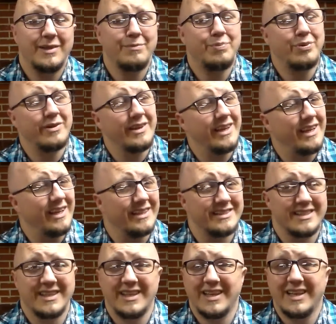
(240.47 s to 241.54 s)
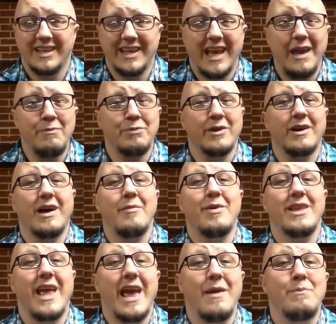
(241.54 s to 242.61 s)
And please, keep the
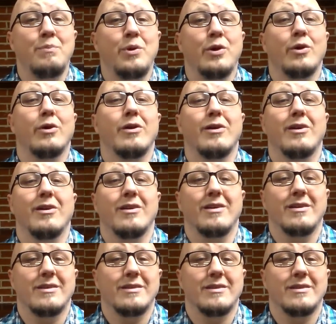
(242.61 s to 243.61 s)
lemonade pure.